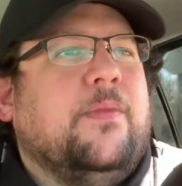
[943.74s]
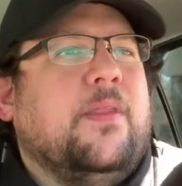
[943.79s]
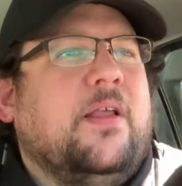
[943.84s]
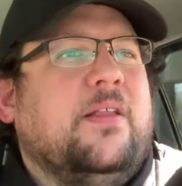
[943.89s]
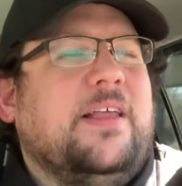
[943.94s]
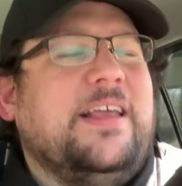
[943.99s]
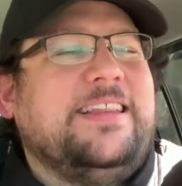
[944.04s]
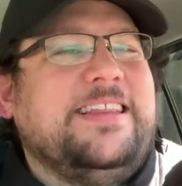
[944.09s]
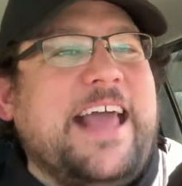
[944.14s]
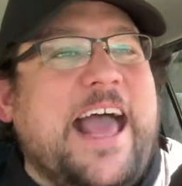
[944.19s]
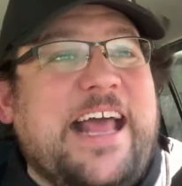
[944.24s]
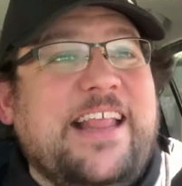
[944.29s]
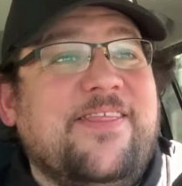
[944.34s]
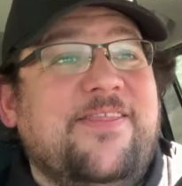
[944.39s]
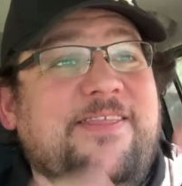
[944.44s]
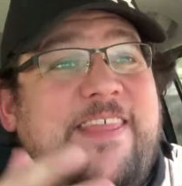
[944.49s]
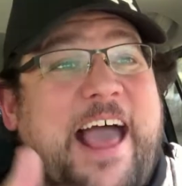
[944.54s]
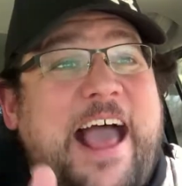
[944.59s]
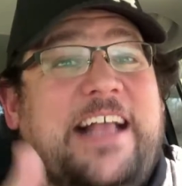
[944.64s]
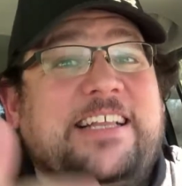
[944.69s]
Like,
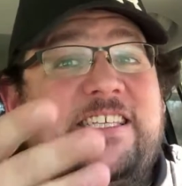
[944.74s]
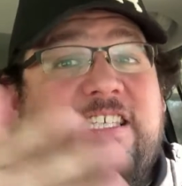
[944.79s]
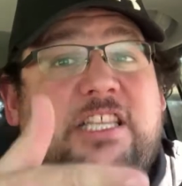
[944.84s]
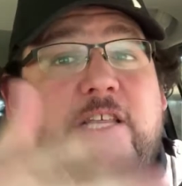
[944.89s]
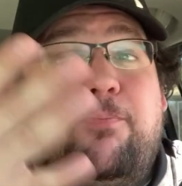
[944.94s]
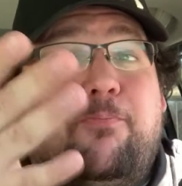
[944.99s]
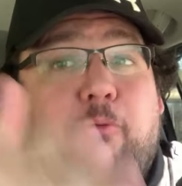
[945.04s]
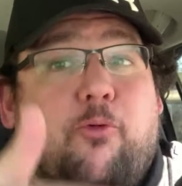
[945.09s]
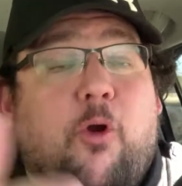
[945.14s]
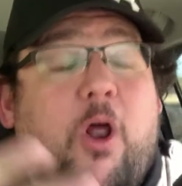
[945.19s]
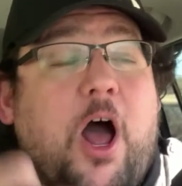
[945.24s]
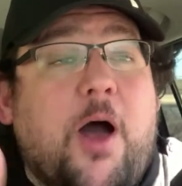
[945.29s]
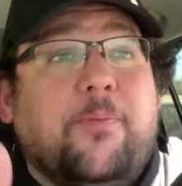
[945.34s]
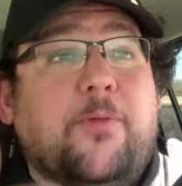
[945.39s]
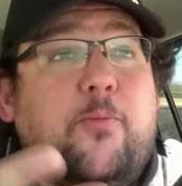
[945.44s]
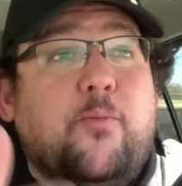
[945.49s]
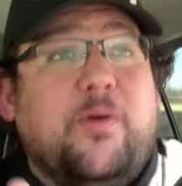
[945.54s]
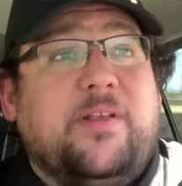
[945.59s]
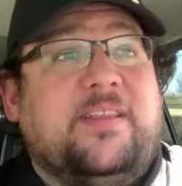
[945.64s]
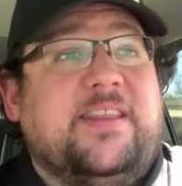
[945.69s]
that's the
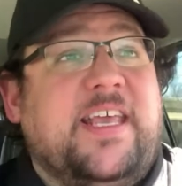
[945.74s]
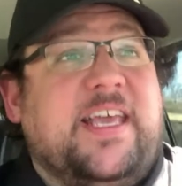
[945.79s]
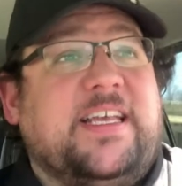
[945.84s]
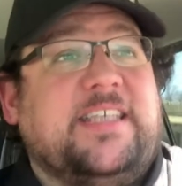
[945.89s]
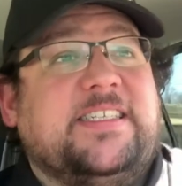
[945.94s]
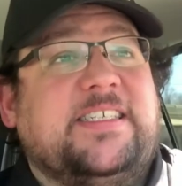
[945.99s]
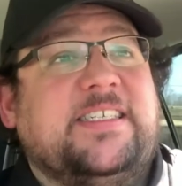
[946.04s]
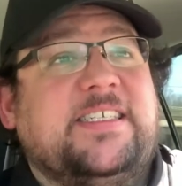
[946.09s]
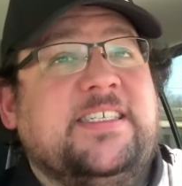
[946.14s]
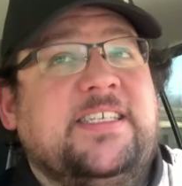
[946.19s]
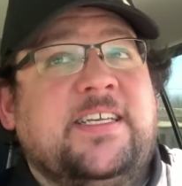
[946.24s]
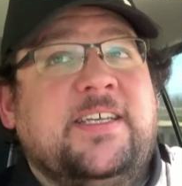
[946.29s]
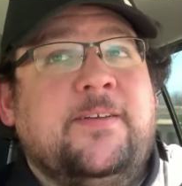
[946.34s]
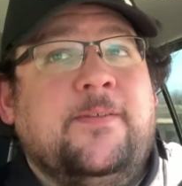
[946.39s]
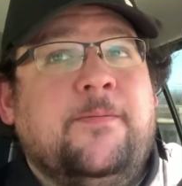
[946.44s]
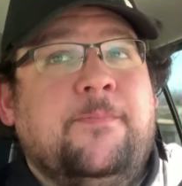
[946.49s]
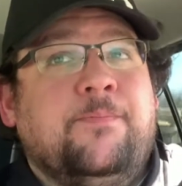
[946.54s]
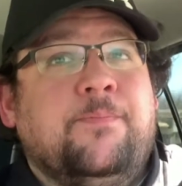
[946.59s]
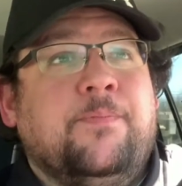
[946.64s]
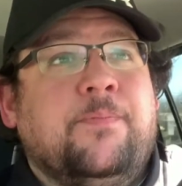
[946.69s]
problem with this.
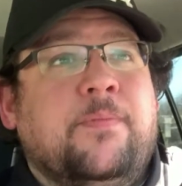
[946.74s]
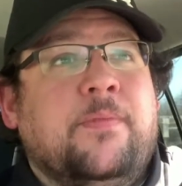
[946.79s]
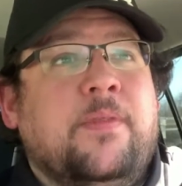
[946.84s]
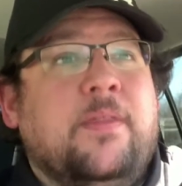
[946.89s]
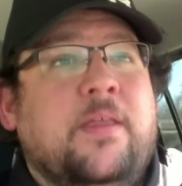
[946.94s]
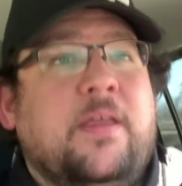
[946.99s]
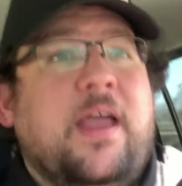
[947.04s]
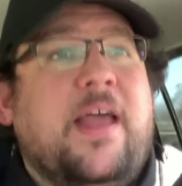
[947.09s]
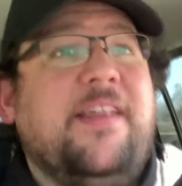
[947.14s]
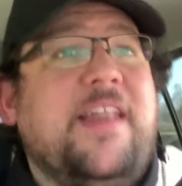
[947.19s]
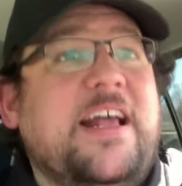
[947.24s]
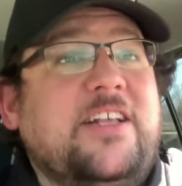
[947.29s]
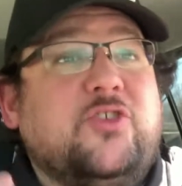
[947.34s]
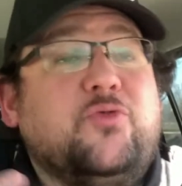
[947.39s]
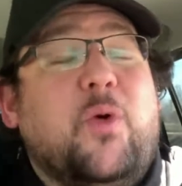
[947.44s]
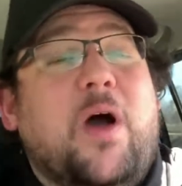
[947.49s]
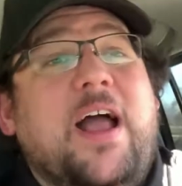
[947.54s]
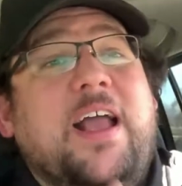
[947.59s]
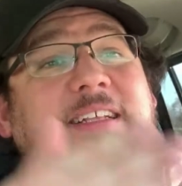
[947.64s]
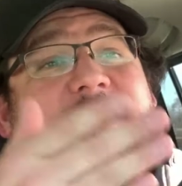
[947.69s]
And that's
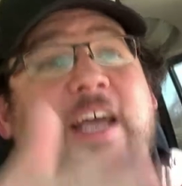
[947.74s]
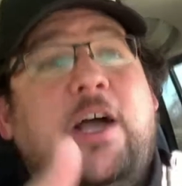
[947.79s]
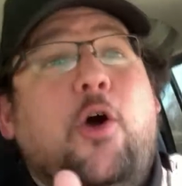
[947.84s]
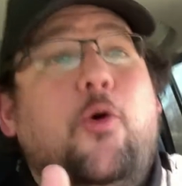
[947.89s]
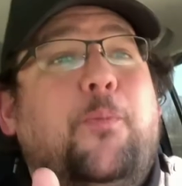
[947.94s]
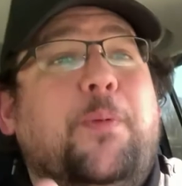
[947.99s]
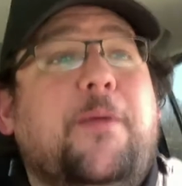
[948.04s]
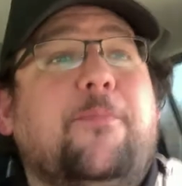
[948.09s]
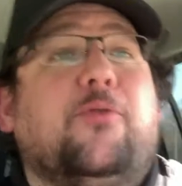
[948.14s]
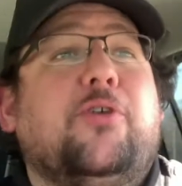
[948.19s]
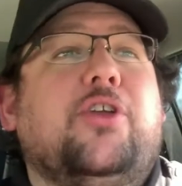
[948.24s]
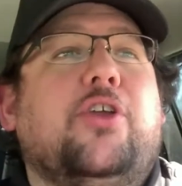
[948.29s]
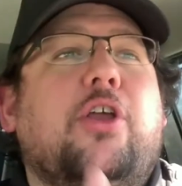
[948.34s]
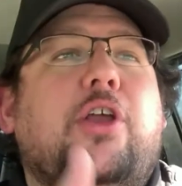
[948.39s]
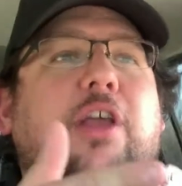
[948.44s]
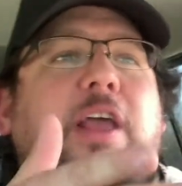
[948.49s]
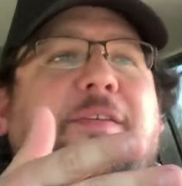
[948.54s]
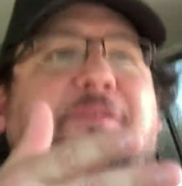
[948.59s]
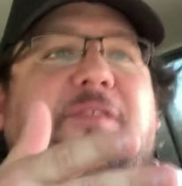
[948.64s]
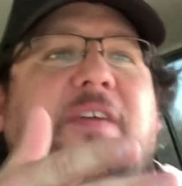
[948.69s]
why I tell people,
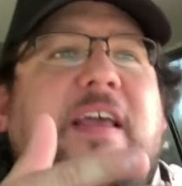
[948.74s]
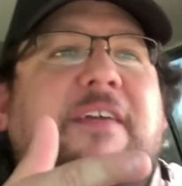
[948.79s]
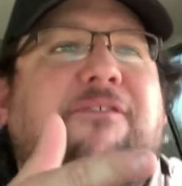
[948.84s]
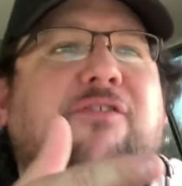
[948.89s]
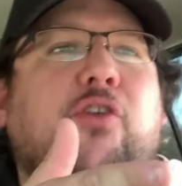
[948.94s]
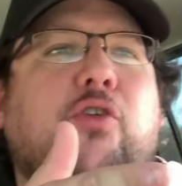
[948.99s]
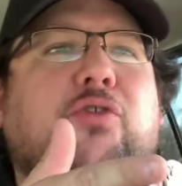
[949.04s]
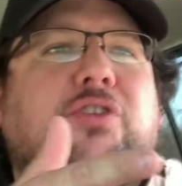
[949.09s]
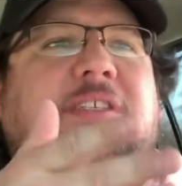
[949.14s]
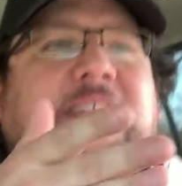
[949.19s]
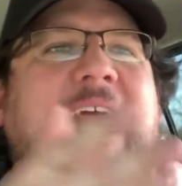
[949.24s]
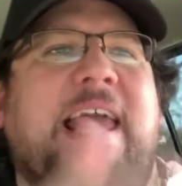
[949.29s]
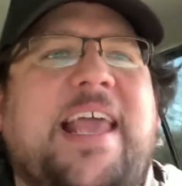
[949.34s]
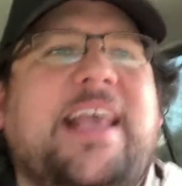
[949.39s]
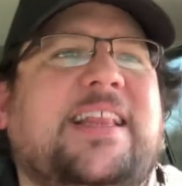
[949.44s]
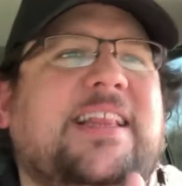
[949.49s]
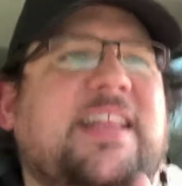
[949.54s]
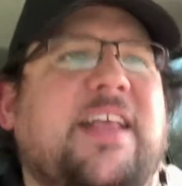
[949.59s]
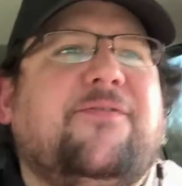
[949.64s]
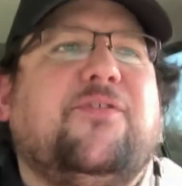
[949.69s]

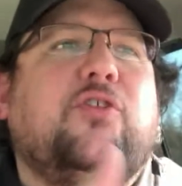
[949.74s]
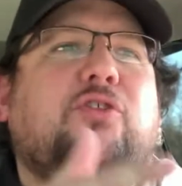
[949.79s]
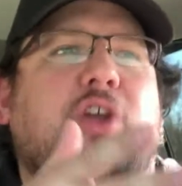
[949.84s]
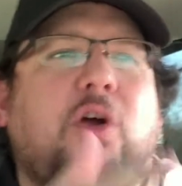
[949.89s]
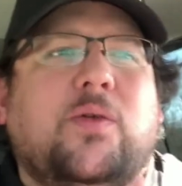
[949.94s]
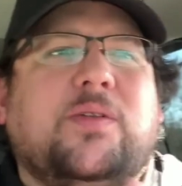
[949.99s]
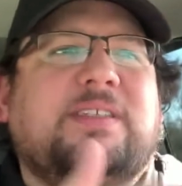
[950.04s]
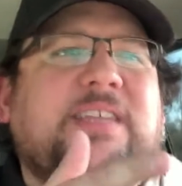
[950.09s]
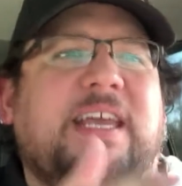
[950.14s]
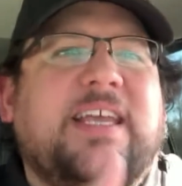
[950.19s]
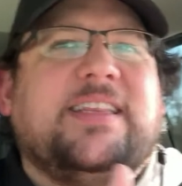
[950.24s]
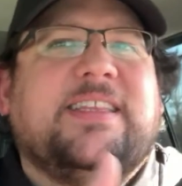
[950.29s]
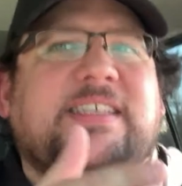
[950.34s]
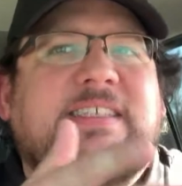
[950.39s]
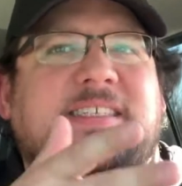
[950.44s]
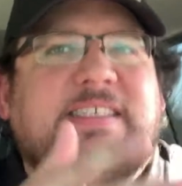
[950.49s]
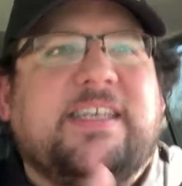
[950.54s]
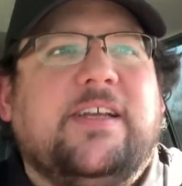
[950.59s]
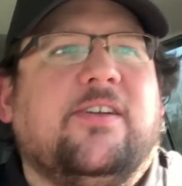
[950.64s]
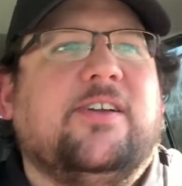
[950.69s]
if you don't take
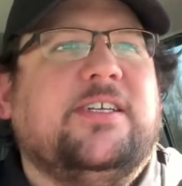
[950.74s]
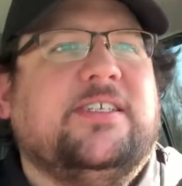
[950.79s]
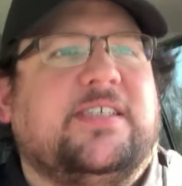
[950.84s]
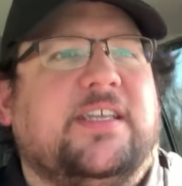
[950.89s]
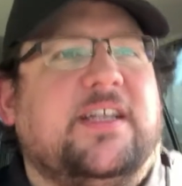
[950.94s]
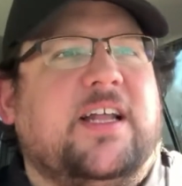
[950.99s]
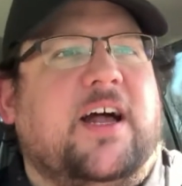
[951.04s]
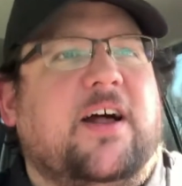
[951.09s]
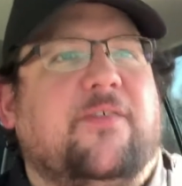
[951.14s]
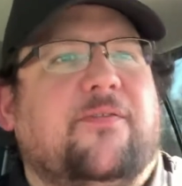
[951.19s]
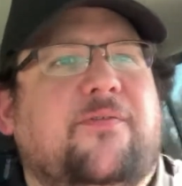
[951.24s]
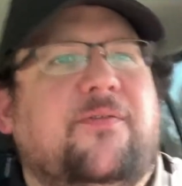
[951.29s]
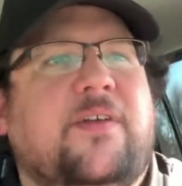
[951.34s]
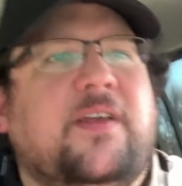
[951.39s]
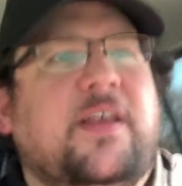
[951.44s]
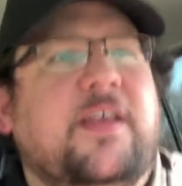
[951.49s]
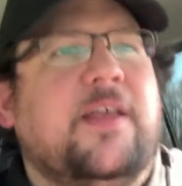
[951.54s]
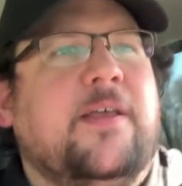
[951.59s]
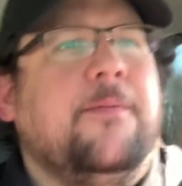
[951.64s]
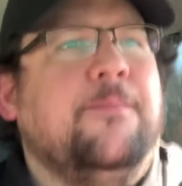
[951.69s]
this serious enough,
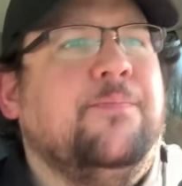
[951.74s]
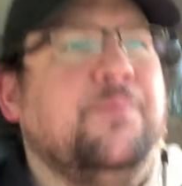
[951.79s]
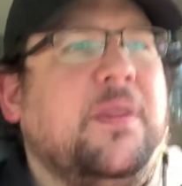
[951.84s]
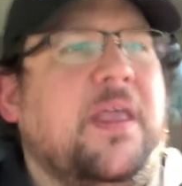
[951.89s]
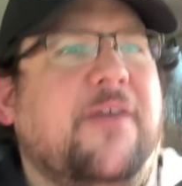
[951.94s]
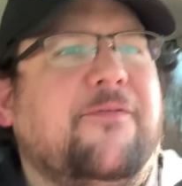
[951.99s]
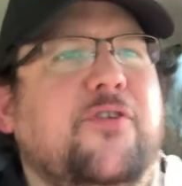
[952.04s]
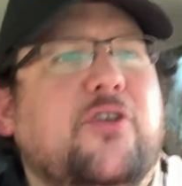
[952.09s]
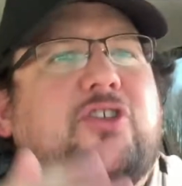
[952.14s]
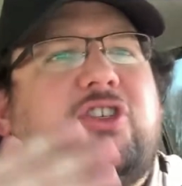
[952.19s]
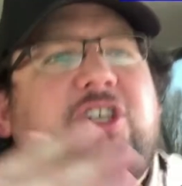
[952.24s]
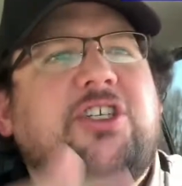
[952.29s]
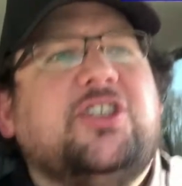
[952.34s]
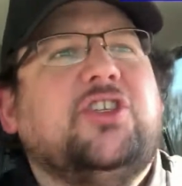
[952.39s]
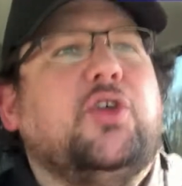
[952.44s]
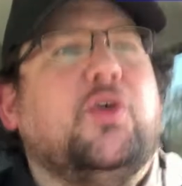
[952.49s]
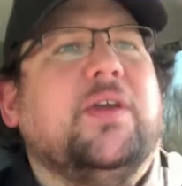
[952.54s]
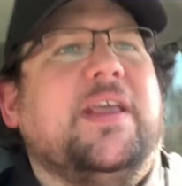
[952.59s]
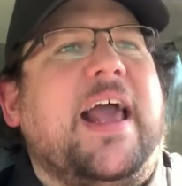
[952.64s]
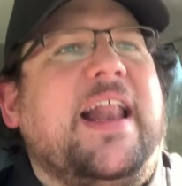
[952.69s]
if you
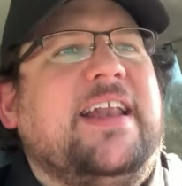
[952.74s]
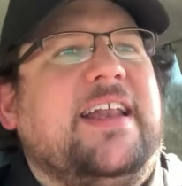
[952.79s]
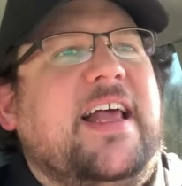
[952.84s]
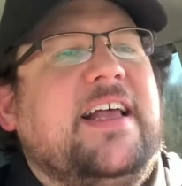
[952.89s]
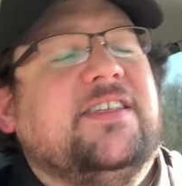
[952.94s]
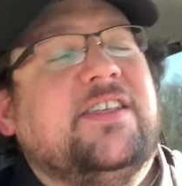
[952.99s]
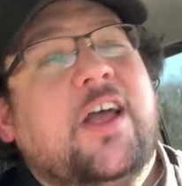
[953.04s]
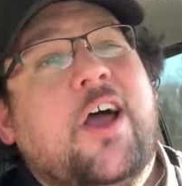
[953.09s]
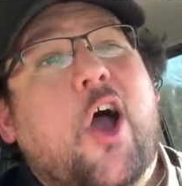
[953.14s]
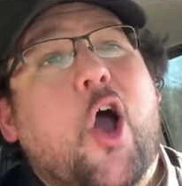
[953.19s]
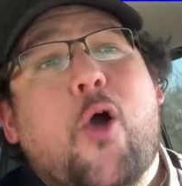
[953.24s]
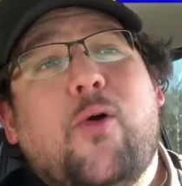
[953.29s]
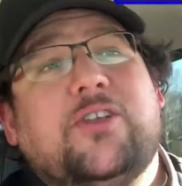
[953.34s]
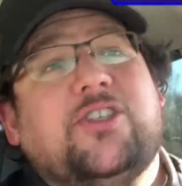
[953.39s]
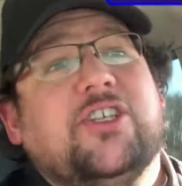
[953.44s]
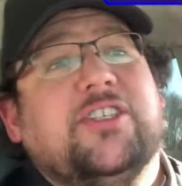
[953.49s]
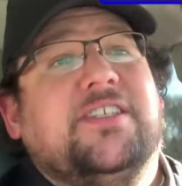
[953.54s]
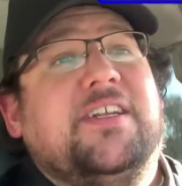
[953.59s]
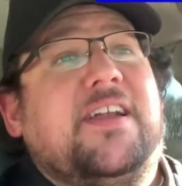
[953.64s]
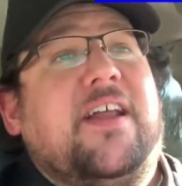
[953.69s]
just look at it as, oh,
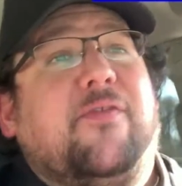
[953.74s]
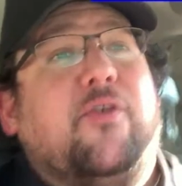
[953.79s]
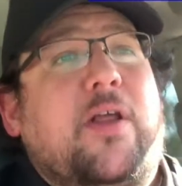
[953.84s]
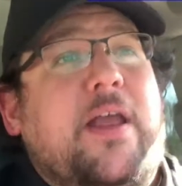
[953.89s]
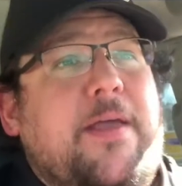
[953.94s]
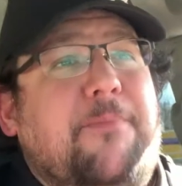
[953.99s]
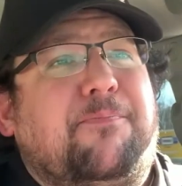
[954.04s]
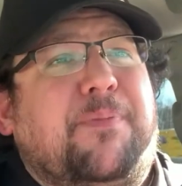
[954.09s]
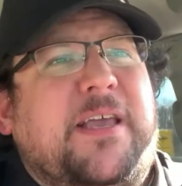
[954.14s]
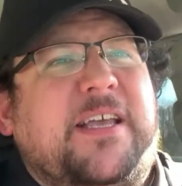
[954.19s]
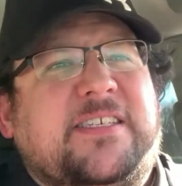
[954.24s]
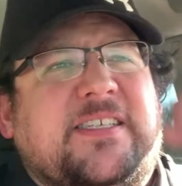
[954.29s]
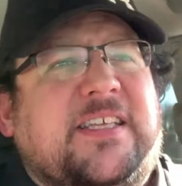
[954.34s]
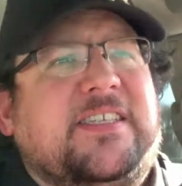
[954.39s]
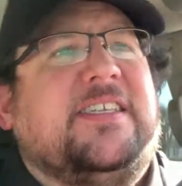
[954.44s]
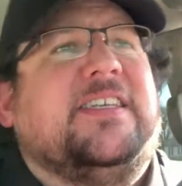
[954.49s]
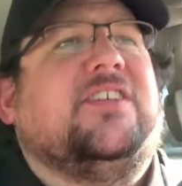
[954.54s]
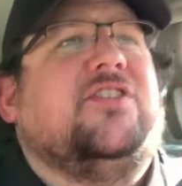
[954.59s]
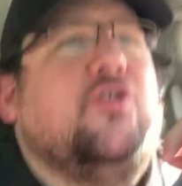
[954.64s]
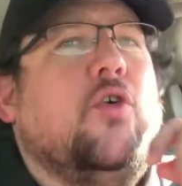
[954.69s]
it's just another hit piece,
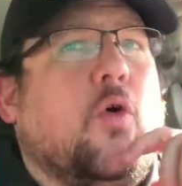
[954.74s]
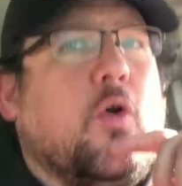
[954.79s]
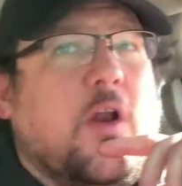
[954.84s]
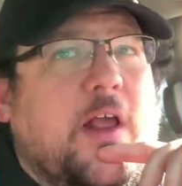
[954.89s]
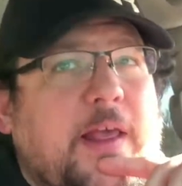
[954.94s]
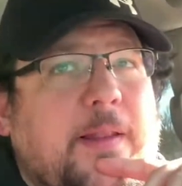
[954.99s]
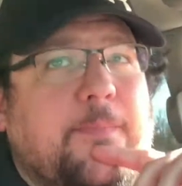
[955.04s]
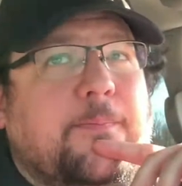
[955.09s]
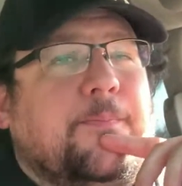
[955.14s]
let's ignore it.